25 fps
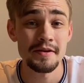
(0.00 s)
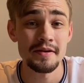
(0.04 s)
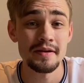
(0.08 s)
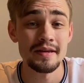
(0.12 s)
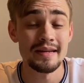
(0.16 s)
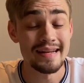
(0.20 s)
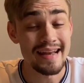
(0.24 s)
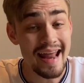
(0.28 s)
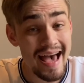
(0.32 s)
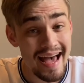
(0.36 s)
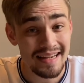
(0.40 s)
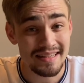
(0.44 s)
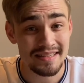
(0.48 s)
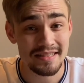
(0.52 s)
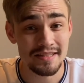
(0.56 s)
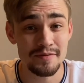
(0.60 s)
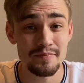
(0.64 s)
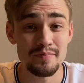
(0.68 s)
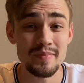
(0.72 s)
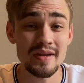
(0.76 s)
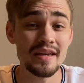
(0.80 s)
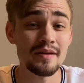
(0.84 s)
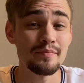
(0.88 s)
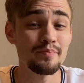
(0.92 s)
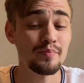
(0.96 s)
Next,
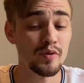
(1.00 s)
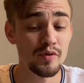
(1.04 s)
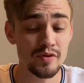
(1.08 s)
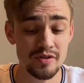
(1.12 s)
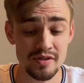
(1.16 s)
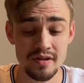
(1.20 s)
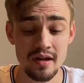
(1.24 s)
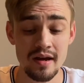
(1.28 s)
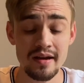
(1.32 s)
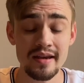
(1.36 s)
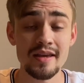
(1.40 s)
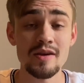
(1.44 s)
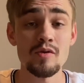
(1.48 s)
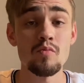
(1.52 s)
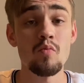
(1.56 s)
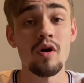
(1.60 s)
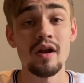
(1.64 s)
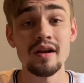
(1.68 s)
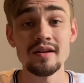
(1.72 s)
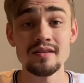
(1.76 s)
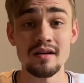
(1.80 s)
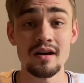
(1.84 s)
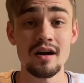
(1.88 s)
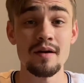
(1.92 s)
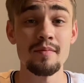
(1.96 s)
me and Pusnangi
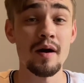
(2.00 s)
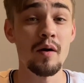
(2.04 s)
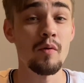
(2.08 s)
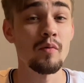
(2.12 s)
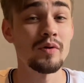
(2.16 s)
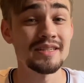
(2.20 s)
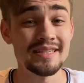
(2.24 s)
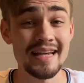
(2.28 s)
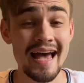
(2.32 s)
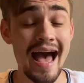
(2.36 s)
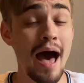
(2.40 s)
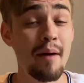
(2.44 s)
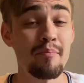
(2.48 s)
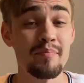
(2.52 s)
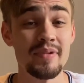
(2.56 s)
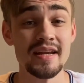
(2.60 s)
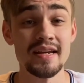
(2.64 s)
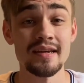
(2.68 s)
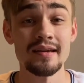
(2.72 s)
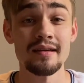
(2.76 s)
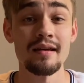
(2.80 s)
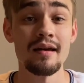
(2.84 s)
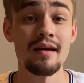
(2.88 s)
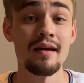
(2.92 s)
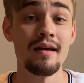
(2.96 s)
want to talk about what's
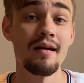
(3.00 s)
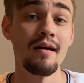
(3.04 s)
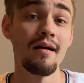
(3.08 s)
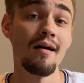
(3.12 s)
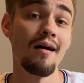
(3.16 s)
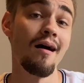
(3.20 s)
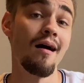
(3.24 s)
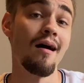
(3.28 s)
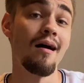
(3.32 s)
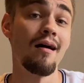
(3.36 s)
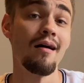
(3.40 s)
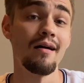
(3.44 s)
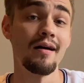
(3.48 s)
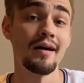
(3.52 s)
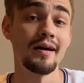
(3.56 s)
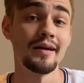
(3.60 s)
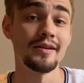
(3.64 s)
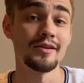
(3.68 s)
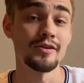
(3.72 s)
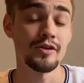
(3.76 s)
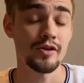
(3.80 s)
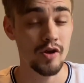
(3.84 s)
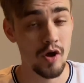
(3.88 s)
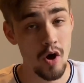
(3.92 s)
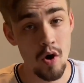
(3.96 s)
happening
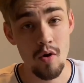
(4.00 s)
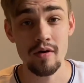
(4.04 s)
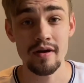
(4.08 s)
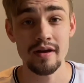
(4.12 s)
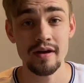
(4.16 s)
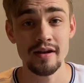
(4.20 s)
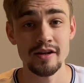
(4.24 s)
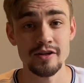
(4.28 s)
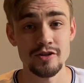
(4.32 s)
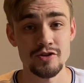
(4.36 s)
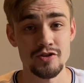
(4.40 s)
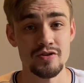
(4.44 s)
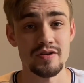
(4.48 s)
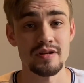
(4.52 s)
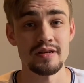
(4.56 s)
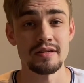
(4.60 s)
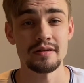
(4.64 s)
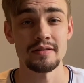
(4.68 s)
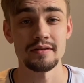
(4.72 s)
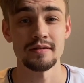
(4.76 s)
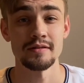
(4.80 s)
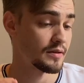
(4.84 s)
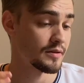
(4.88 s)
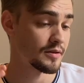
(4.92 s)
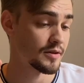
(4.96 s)
on Coconut Tree
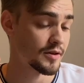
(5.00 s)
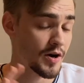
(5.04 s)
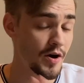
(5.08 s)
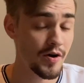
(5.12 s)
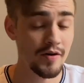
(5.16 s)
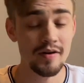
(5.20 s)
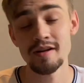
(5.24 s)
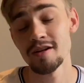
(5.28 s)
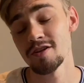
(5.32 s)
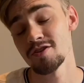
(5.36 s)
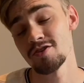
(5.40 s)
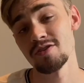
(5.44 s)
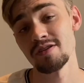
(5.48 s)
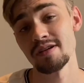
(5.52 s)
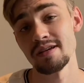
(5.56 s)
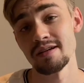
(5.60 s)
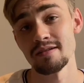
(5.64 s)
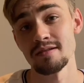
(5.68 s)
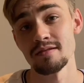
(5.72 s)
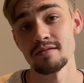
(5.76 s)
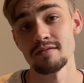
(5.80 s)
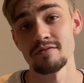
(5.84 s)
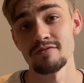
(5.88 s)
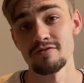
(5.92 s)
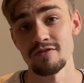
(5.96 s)
Hill. Coconut Tree
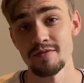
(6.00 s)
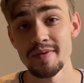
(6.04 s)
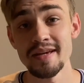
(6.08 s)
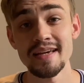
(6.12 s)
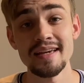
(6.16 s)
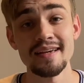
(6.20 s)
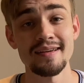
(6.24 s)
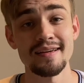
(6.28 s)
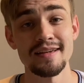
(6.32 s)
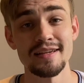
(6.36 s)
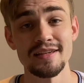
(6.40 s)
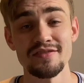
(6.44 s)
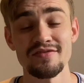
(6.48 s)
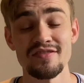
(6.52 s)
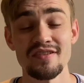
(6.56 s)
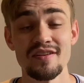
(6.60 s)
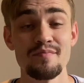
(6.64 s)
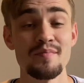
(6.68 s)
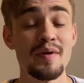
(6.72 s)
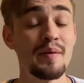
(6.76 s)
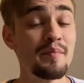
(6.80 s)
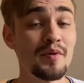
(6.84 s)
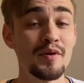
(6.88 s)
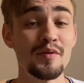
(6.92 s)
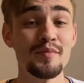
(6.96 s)
Hill, for me, is very
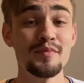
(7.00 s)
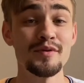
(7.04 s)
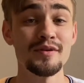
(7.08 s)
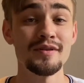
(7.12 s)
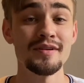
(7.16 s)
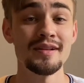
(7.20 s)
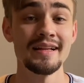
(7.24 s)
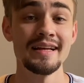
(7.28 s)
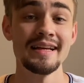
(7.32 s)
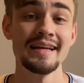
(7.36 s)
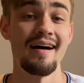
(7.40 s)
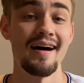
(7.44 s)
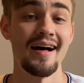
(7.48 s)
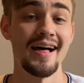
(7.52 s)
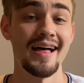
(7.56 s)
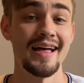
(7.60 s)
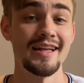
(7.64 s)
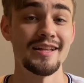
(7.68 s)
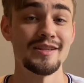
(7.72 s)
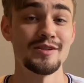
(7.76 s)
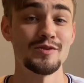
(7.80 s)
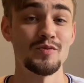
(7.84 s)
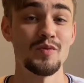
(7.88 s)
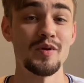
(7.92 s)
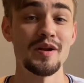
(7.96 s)
memorable.
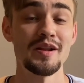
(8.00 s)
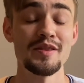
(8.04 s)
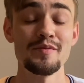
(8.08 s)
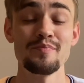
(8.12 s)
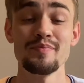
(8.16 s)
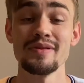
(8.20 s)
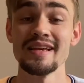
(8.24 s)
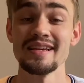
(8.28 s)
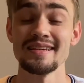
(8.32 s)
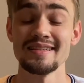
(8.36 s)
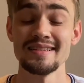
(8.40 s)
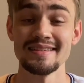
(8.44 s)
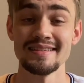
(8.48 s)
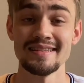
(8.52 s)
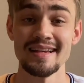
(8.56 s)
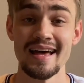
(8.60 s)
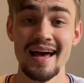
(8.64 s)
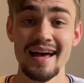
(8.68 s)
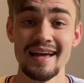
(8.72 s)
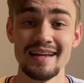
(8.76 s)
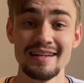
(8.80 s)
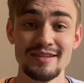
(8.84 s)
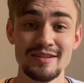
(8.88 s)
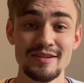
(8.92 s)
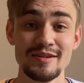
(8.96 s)
It's one of the places
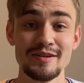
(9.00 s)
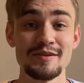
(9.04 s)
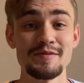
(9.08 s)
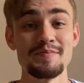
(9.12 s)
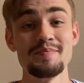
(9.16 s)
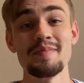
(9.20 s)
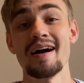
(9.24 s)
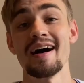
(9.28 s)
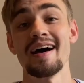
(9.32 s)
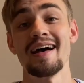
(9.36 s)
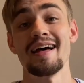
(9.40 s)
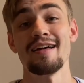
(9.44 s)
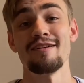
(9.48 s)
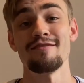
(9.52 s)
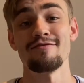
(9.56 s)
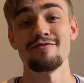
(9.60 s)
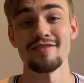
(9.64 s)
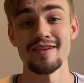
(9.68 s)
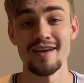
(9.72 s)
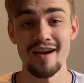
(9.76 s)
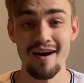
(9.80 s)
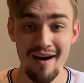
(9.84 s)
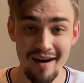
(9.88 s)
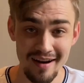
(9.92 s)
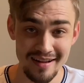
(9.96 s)
I took my
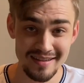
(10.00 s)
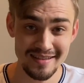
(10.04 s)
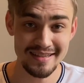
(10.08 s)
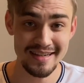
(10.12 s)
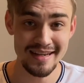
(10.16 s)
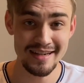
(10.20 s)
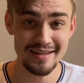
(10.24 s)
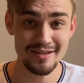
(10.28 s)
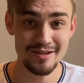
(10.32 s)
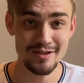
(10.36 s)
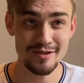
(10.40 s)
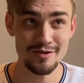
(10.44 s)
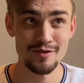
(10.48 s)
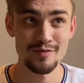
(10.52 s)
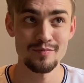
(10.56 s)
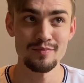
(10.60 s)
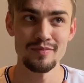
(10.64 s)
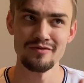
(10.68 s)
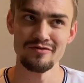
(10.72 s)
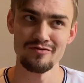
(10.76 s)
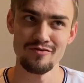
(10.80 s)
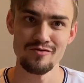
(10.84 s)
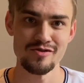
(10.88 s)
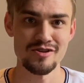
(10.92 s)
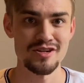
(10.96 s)
fiance to
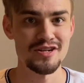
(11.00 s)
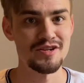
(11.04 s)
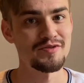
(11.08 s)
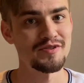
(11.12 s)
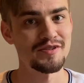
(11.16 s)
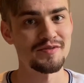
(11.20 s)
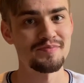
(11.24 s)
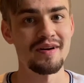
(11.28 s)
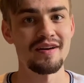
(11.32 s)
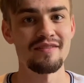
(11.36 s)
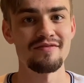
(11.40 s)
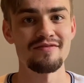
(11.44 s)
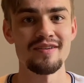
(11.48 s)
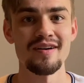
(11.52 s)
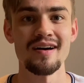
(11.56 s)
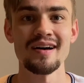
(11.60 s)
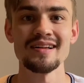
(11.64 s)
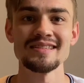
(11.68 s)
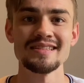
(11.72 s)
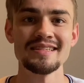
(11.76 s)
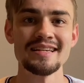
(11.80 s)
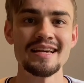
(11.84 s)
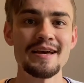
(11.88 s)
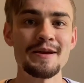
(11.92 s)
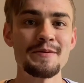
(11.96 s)
before she was my
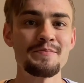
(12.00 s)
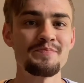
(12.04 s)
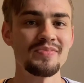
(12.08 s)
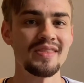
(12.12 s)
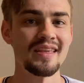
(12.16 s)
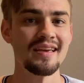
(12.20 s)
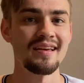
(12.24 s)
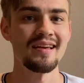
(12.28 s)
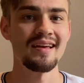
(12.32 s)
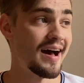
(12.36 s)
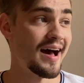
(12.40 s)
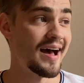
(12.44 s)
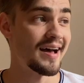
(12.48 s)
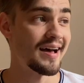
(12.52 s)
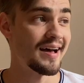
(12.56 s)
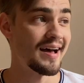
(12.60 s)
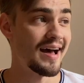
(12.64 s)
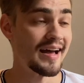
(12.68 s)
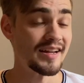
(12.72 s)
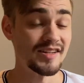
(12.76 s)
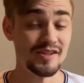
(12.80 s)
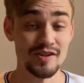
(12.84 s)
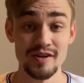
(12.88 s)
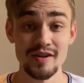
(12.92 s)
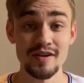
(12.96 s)
fiance.
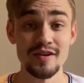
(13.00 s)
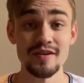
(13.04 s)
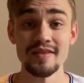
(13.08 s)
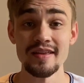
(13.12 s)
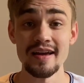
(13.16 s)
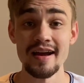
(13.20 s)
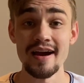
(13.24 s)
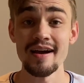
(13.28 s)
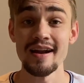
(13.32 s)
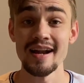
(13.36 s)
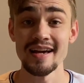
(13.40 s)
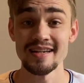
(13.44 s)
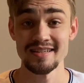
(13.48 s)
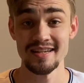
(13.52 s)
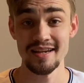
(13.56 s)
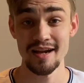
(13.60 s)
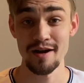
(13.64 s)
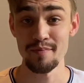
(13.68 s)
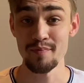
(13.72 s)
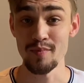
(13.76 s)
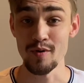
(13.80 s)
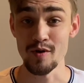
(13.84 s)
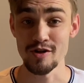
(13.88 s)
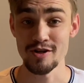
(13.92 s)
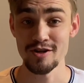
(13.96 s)
I took her there and I sang a
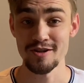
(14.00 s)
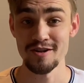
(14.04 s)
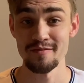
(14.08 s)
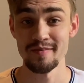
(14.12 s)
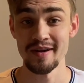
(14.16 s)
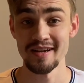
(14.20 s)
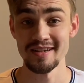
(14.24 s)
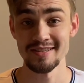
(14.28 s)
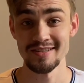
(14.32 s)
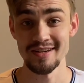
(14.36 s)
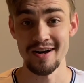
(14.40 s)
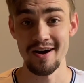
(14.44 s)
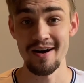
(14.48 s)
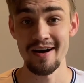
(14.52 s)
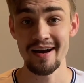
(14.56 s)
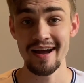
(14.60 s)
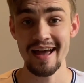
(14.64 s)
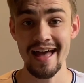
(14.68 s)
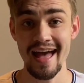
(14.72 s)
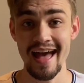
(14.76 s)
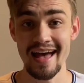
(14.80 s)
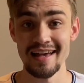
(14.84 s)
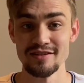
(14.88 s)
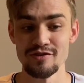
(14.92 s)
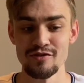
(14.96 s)
portion of my
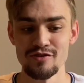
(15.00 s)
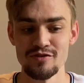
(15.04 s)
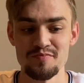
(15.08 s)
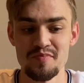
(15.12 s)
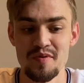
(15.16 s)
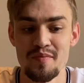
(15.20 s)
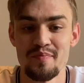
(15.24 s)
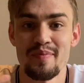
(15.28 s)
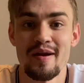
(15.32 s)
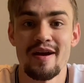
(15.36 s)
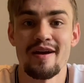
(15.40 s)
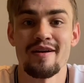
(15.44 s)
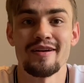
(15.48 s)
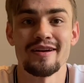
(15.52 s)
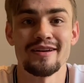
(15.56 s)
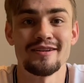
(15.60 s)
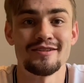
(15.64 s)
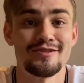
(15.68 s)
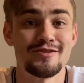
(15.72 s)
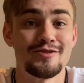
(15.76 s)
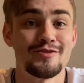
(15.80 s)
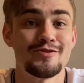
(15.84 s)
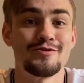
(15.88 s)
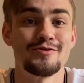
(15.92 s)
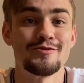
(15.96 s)
song as I was preparing
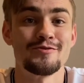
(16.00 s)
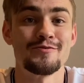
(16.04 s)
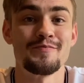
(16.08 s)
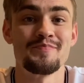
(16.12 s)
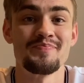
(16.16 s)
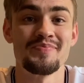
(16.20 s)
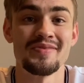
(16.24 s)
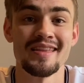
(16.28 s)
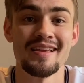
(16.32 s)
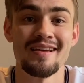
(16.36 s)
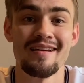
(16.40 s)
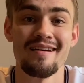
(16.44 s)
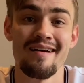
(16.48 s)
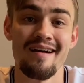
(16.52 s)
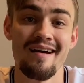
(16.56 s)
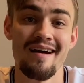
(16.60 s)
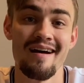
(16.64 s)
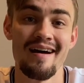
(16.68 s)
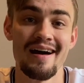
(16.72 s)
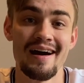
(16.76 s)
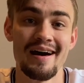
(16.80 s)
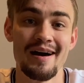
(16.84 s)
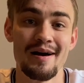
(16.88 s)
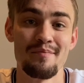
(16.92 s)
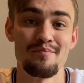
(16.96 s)
to
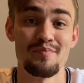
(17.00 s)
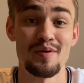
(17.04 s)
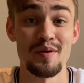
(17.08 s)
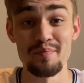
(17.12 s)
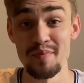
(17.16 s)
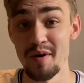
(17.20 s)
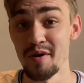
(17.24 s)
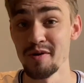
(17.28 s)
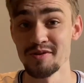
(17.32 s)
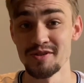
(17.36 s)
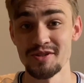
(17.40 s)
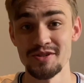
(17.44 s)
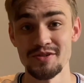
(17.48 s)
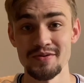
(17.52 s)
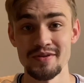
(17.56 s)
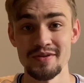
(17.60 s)
propose to